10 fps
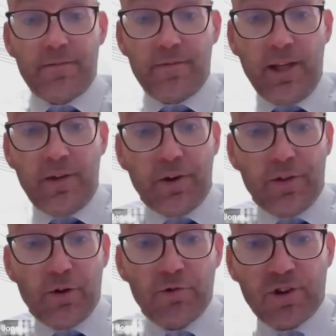
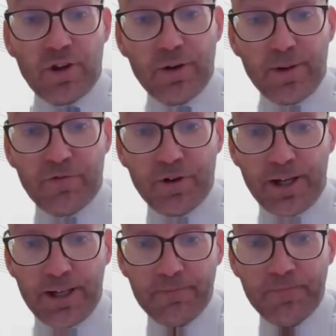Neither of those are going to be
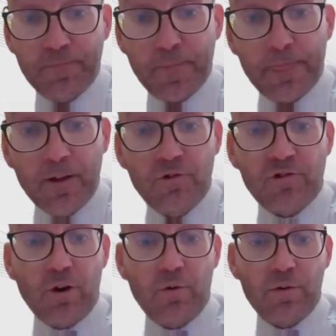free.
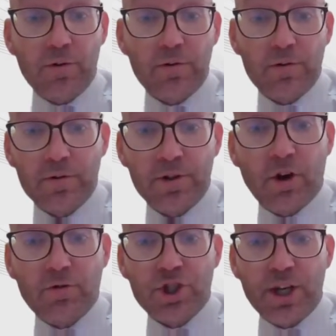So
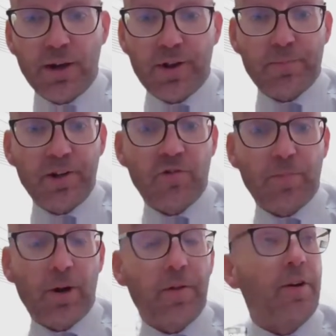negotiate with your
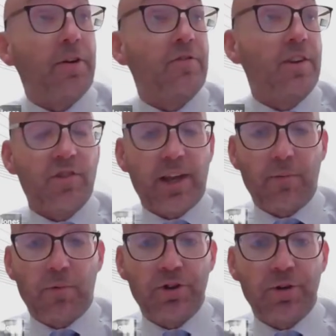principal authority to
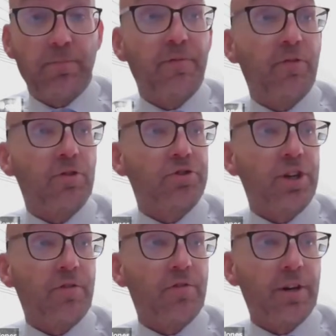get one done before
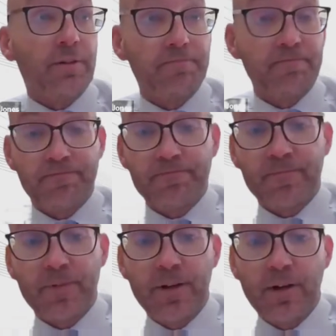transfer,
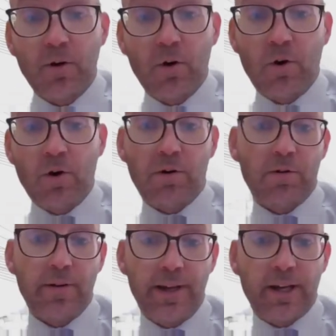
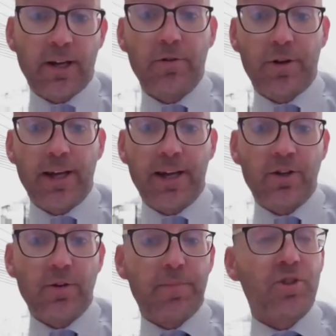or include it
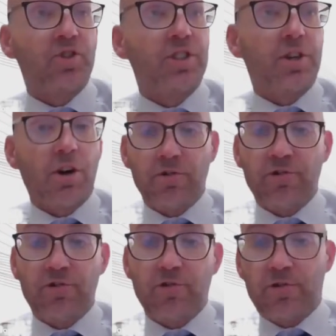in your budgeted
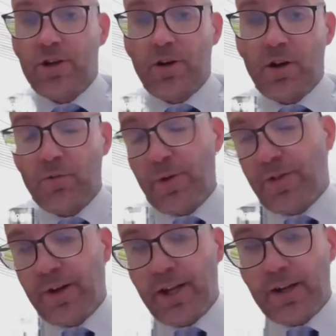costs along
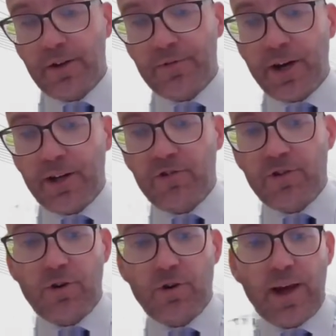with the legal
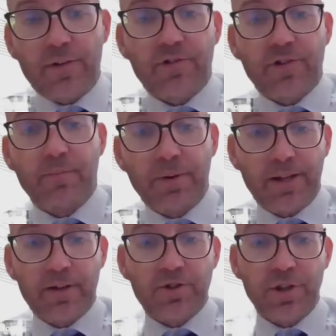advice and all that to
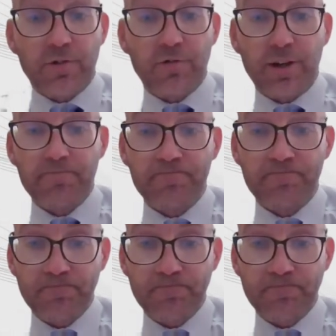complete the transfer.